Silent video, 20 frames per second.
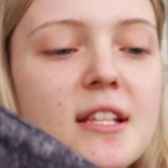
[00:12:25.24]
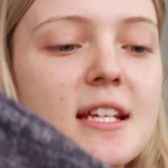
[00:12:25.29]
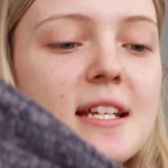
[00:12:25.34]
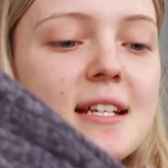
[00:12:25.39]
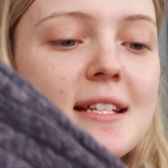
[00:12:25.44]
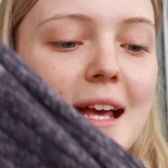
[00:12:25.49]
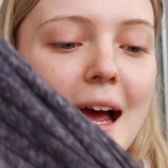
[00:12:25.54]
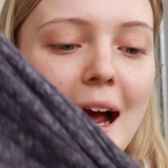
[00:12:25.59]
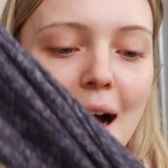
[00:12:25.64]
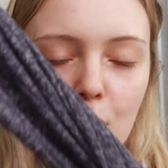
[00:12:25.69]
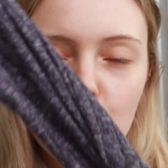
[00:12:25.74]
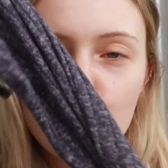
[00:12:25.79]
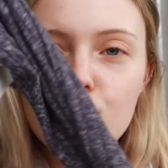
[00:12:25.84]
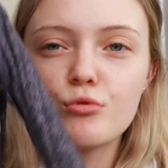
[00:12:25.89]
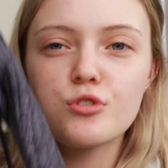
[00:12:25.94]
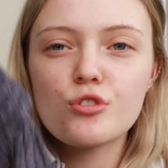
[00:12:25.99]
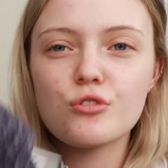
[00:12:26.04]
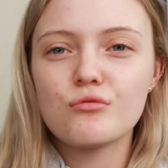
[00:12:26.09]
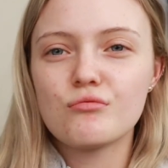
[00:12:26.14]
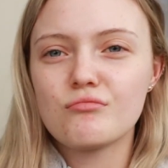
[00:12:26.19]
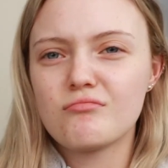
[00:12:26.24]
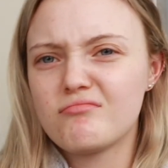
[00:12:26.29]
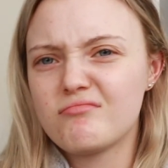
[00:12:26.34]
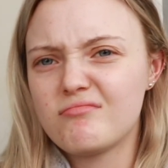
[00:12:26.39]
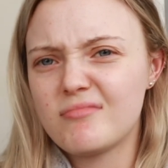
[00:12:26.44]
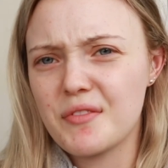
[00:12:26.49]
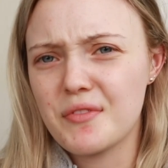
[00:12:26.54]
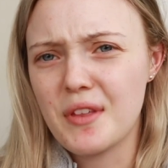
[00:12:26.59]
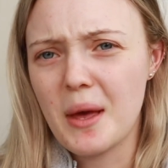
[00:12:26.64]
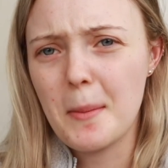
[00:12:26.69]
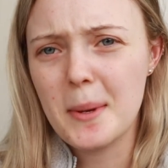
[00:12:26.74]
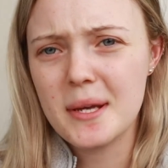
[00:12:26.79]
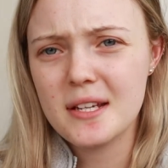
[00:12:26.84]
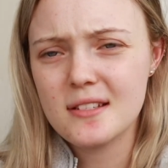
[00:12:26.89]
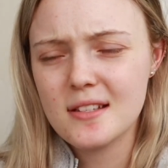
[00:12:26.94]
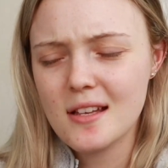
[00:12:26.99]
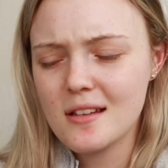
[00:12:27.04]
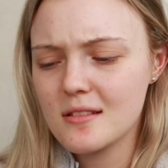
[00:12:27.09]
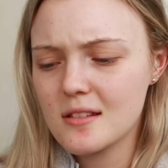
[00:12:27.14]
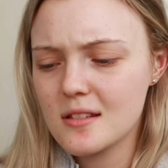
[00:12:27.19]
these out if that
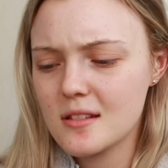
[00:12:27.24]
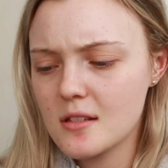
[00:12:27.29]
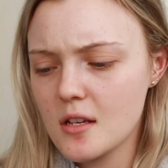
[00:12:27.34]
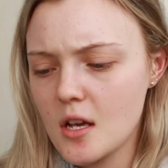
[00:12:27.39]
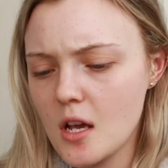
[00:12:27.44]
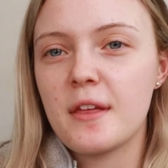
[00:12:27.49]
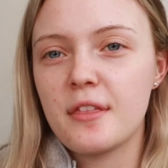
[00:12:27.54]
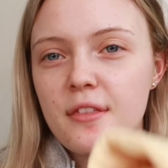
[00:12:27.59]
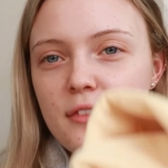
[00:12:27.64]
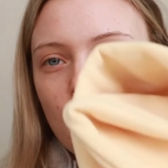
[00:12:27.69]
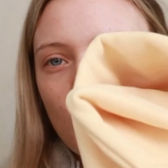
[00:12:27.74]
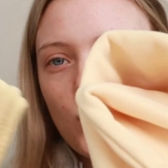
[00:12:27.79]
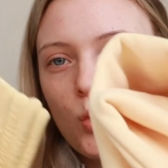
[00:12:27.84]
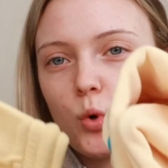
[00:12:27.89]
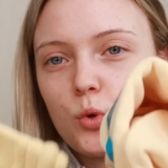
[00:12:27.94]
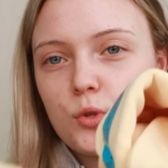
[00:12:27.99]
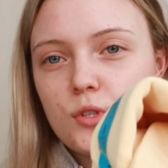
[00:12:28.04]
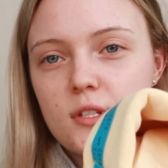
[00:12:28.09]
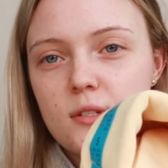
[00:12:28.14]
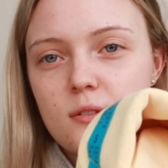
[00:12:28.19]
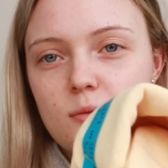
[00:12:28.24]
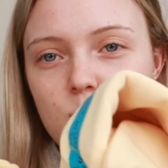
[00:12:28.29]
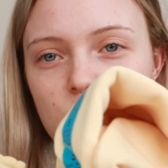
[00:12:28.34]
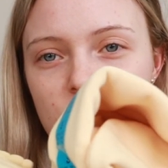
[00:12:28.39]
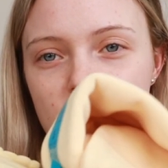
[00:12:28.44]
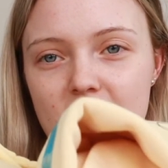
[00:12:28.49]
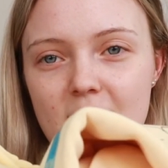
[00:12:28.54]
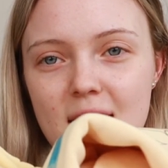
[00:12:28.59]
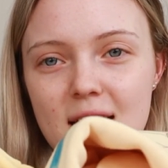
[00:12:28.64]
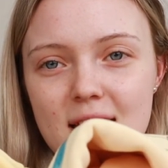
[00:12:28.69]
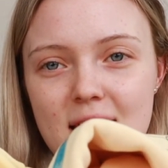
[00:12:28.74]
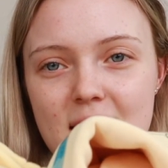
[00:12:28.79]
makes sense. My thoughts was that